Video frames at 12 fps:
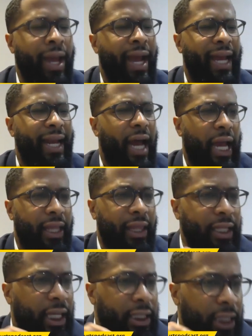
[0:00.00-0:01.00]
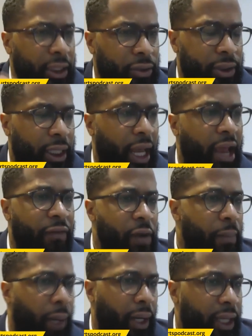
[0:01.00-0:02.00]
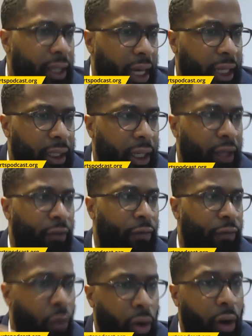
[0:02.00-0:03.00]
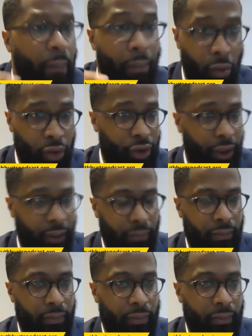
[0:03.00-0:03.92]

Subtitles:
And I think that's interesting. Everybody that is for abortion